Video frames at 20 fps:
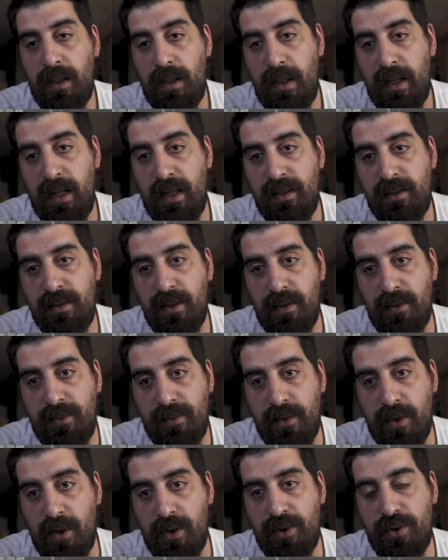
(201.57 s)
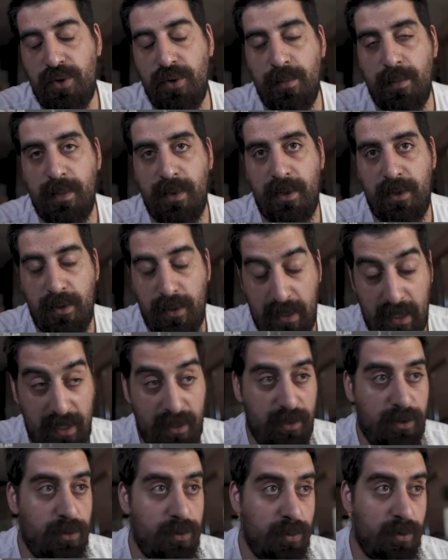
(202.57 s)
and of course you
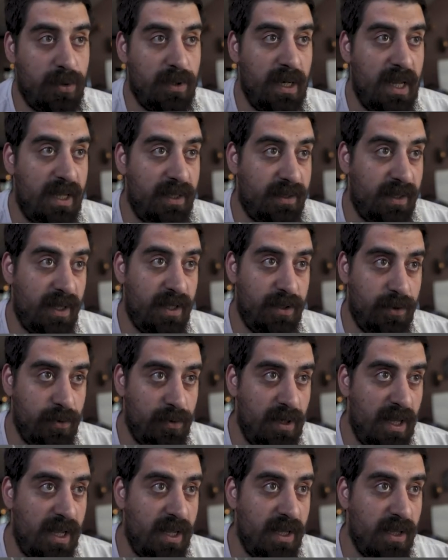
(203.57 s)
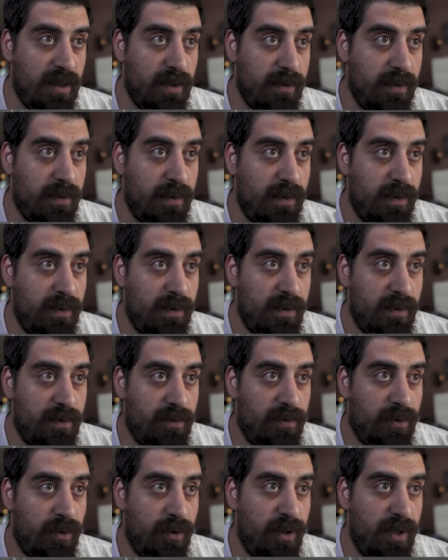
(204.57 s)
need to create a new layer
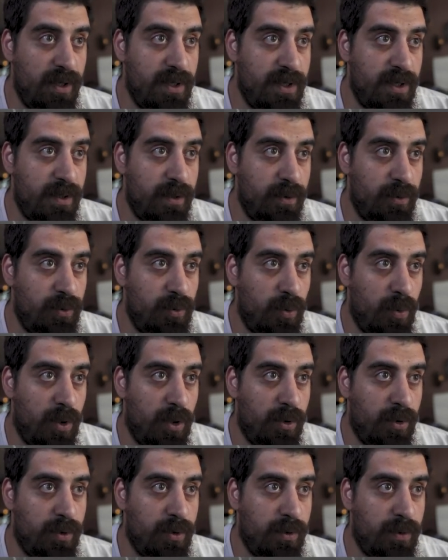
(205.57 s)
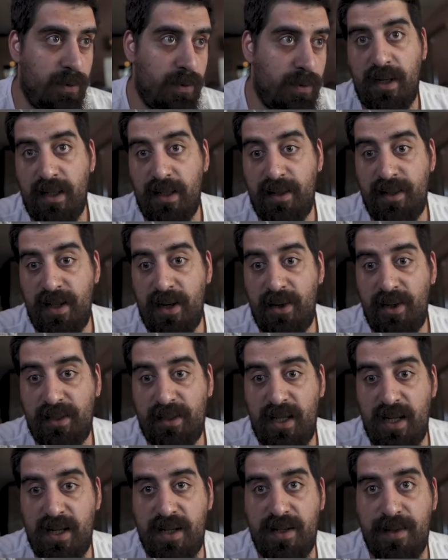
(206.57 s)
for this to work. And there
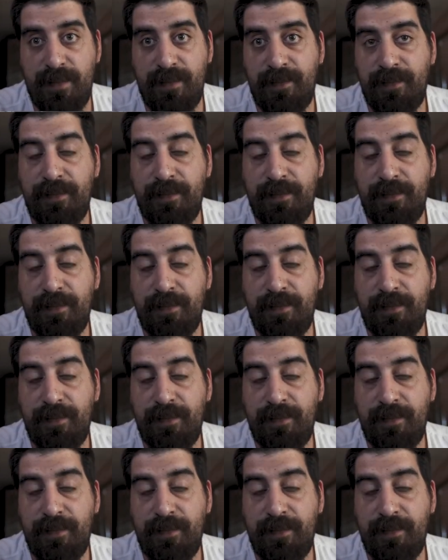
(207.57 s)
it is,